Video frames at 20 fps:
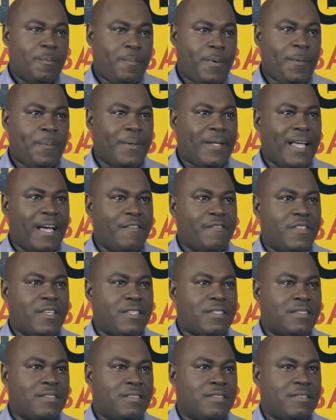People have
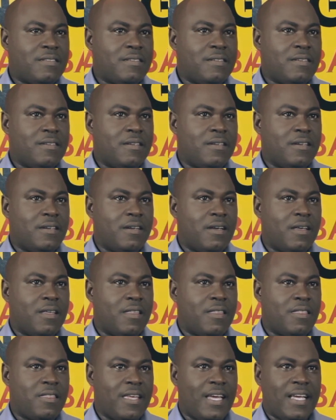this
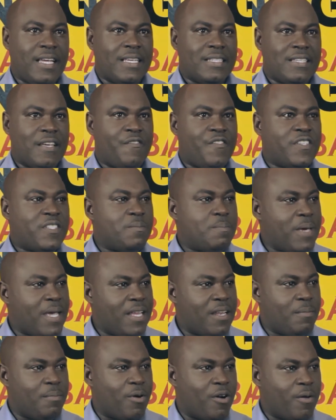thing, is if it's
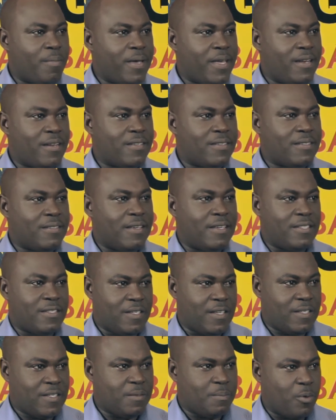made in Barbados,
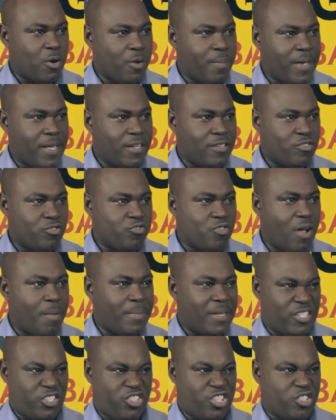it's Barbados
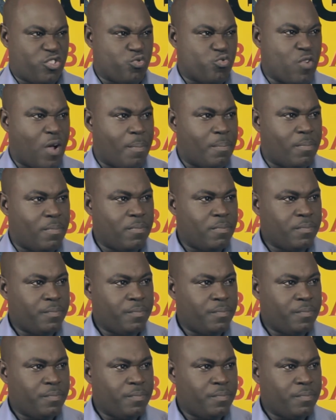rum, it's just rum.